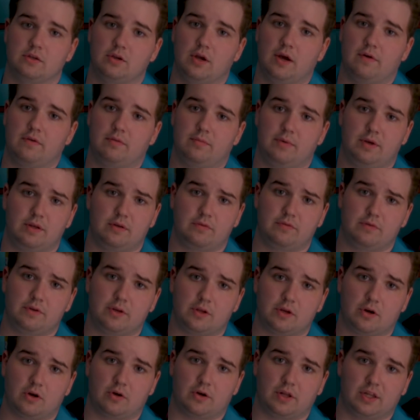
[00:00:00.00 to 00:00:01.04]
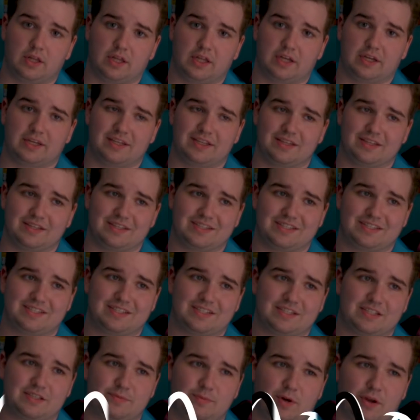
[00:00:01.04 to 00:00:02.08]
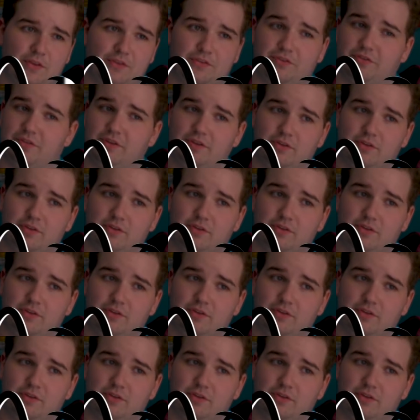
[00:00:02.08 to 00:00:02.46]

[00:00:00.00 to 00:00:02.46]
you haven't made a video in like six months,